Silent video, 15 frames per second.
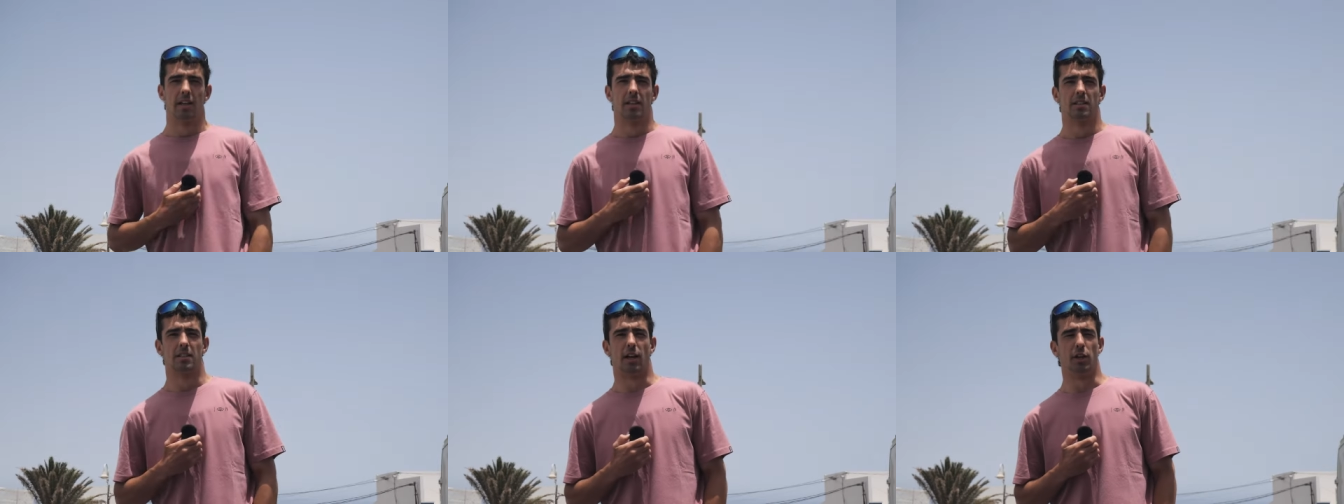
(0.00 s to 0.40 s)

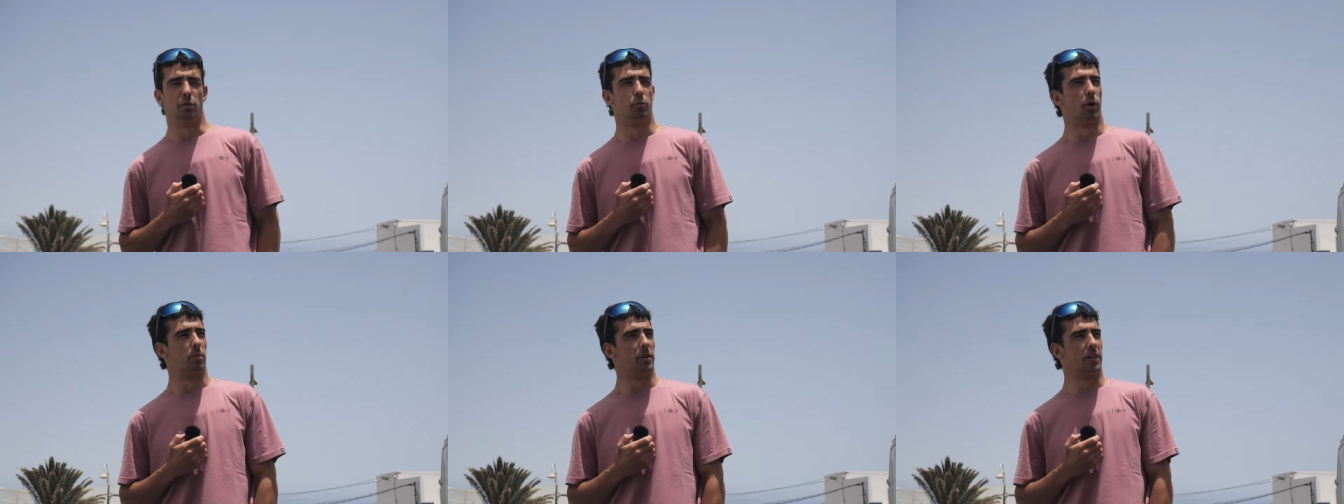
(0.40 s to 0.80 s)
So you're
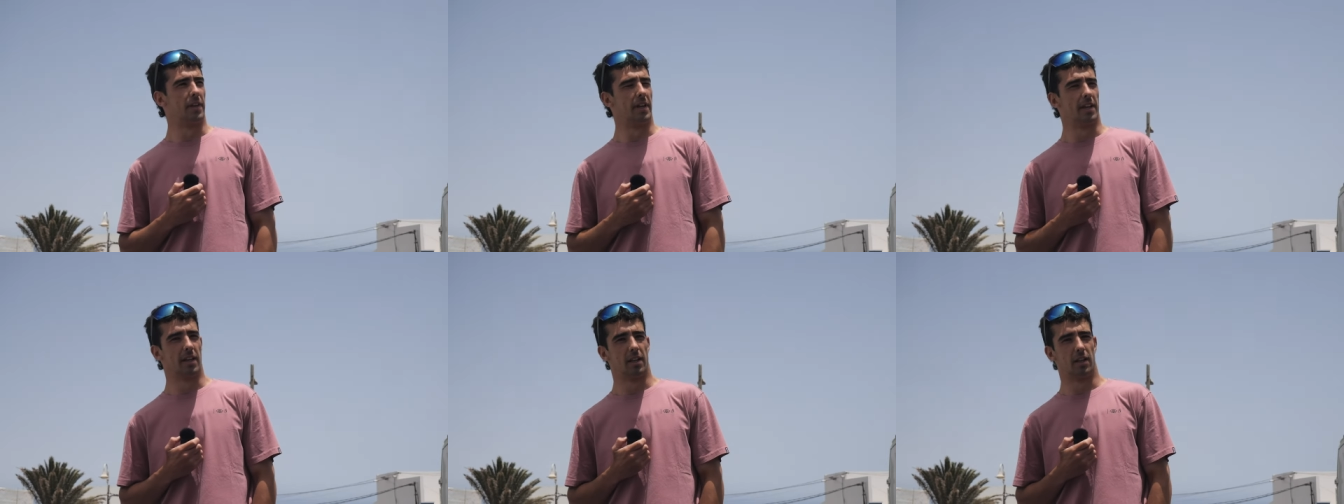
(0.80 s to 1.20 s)
probably
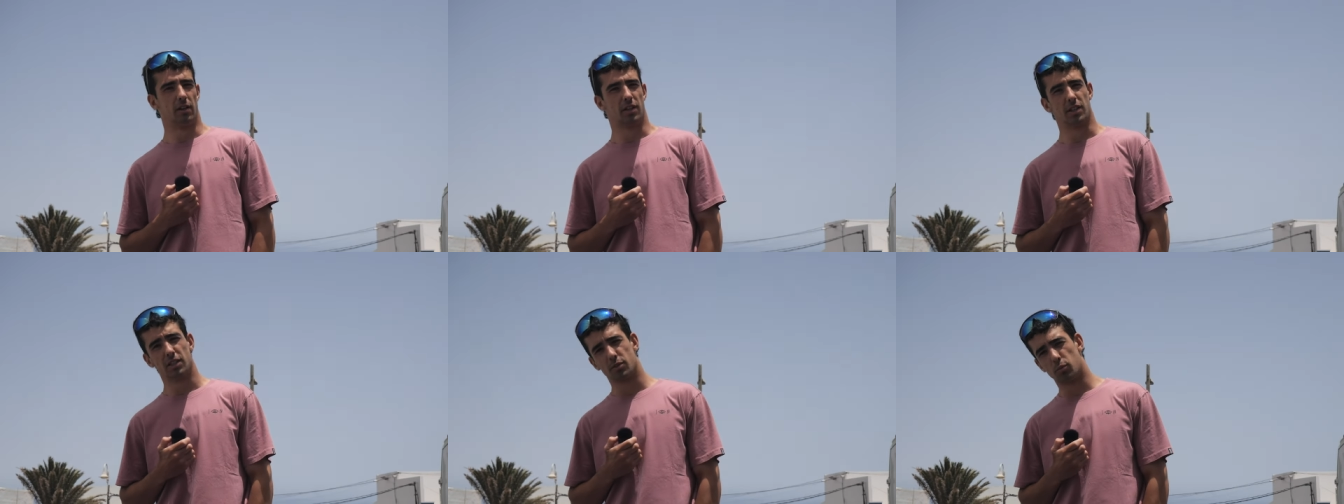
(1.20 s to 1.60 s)
thinking,
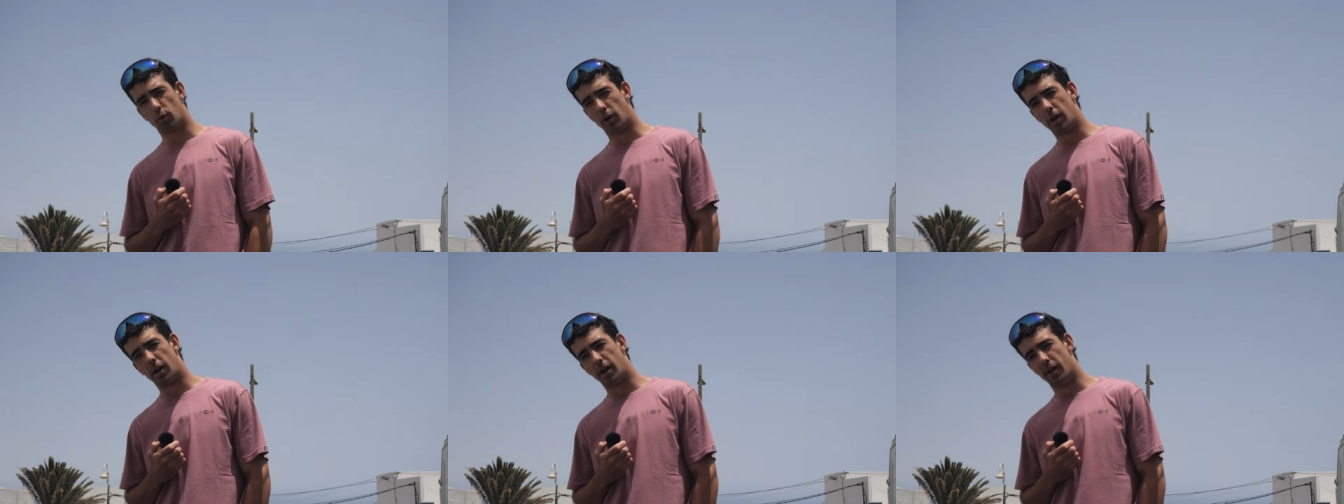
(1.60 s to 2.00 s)
Lucas,
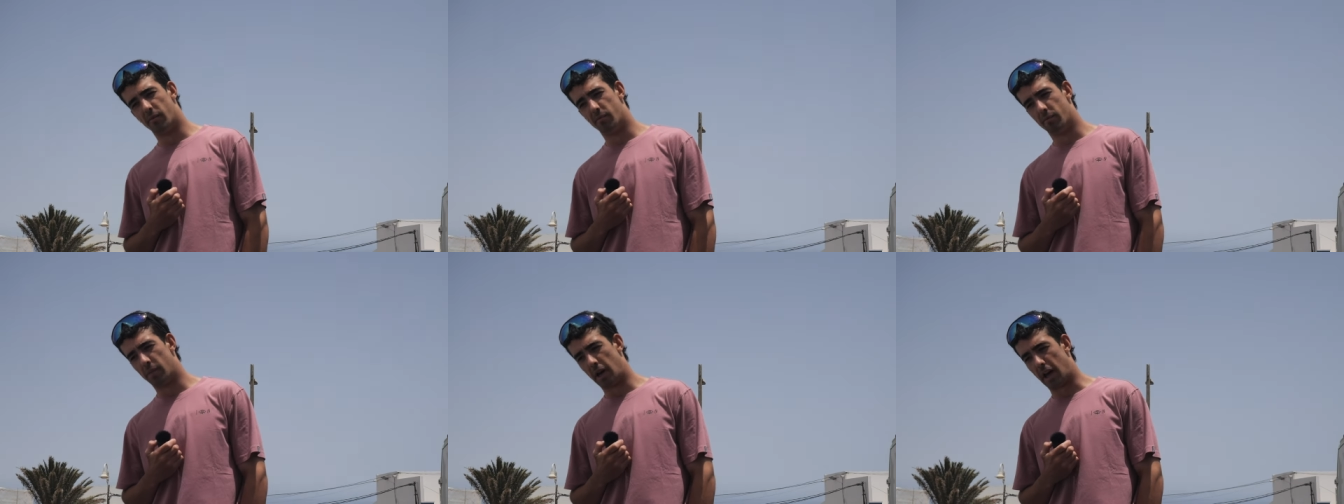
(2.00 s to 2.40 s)
what?
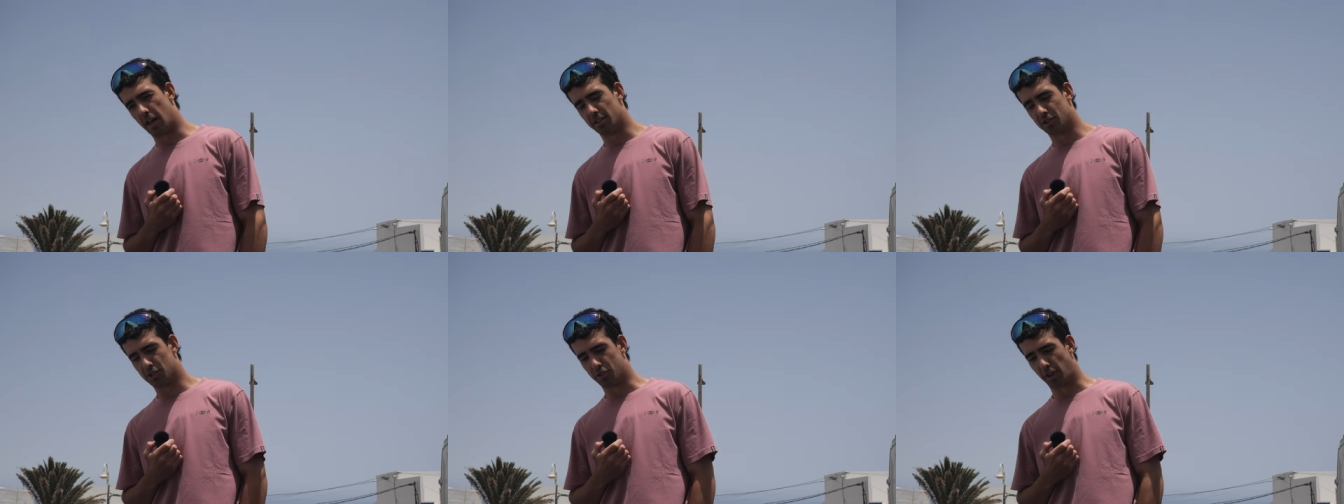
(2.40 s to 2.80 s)
Um,
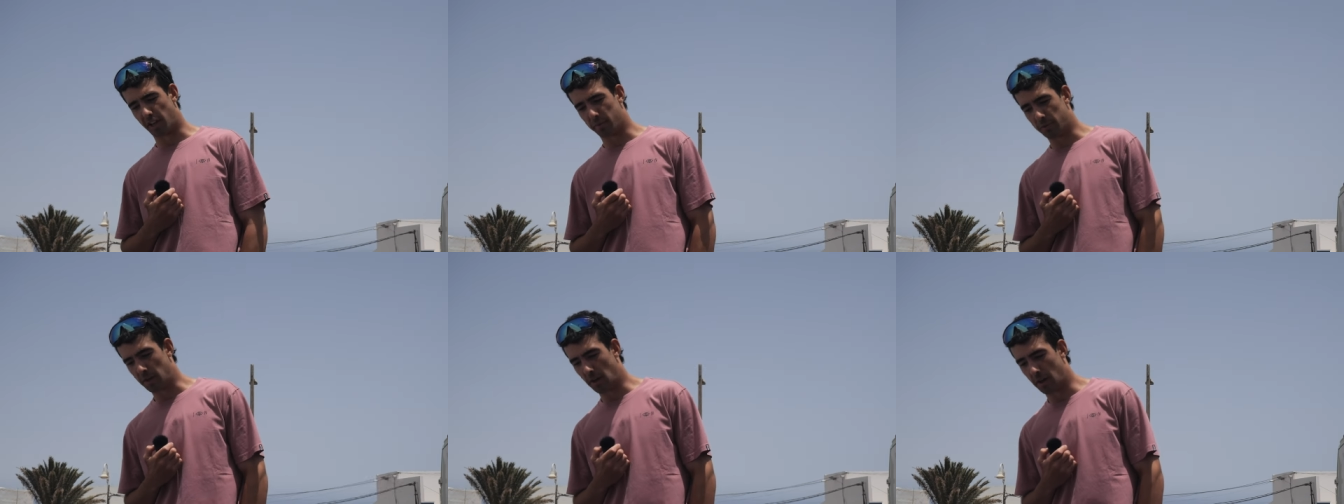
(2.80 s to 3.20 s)
how's the
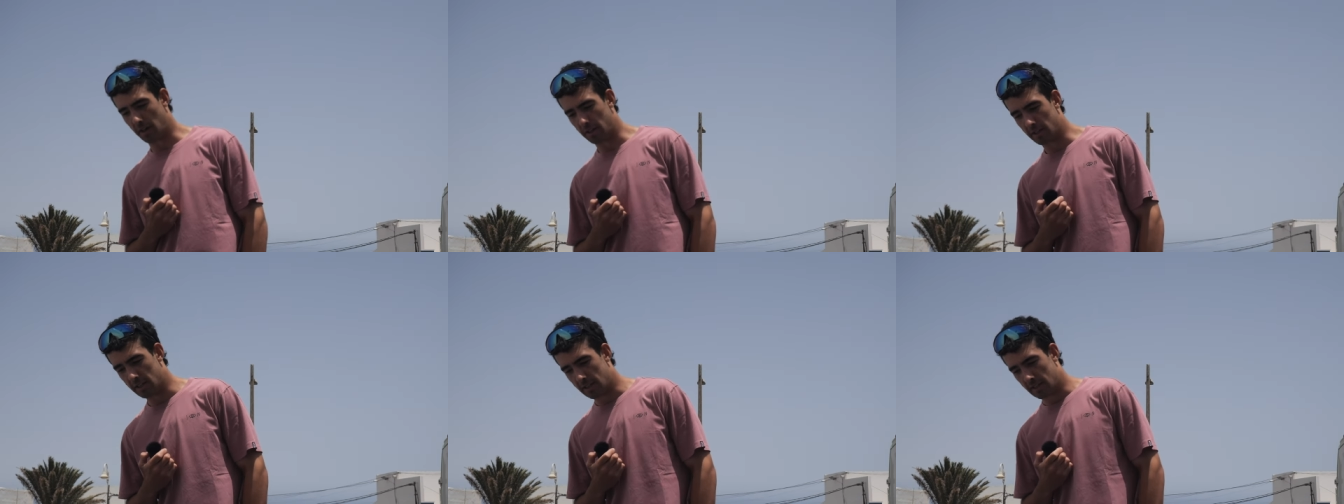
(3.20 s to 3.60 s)
training been
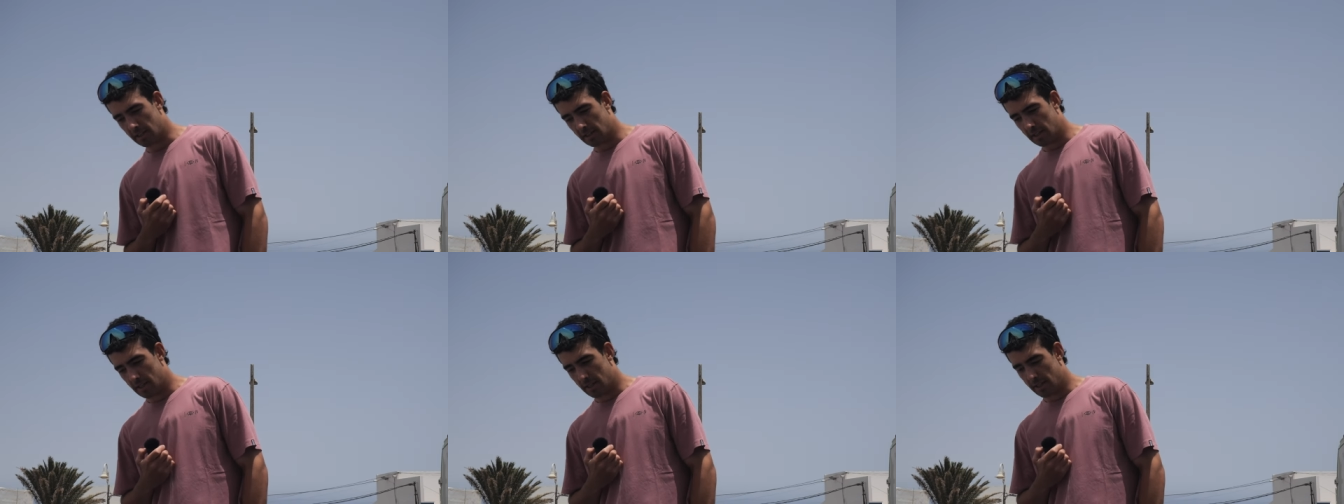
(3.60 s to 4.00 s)
going?
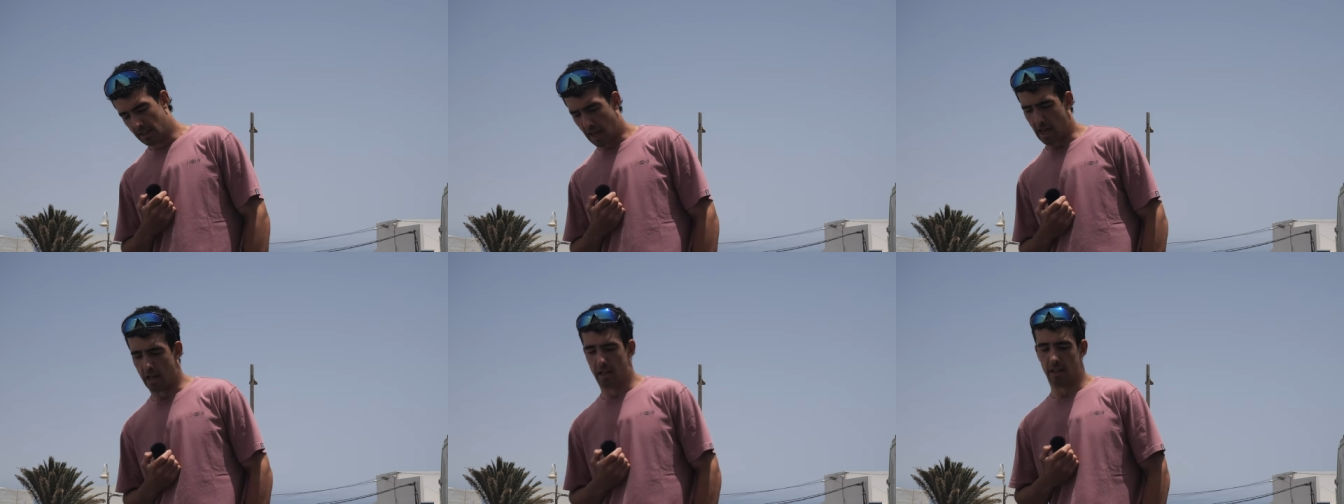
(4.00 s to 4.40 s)

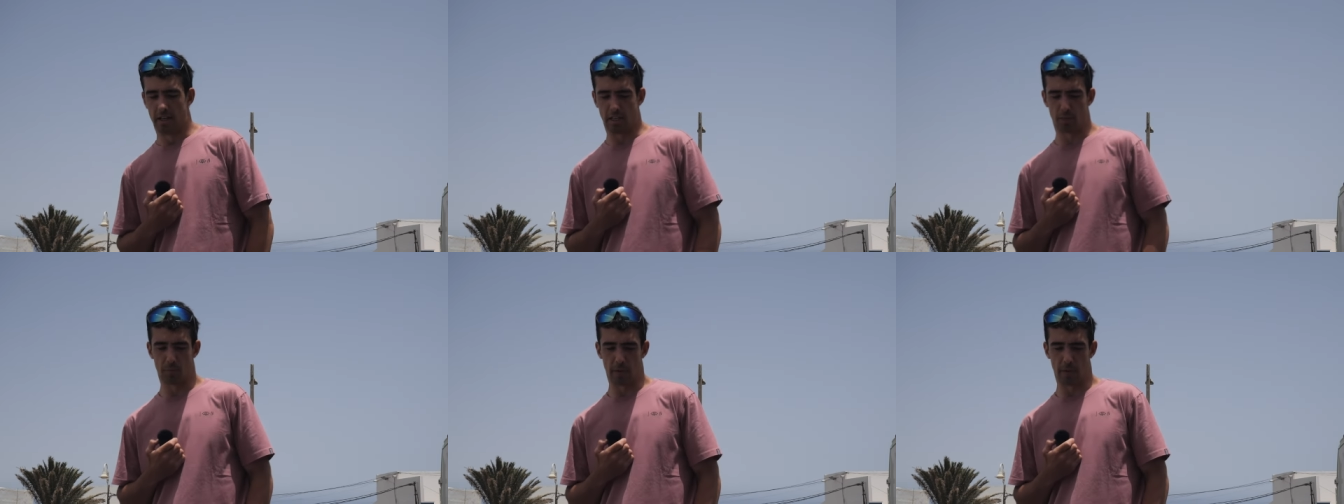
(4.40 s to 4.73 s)
Yeah, it's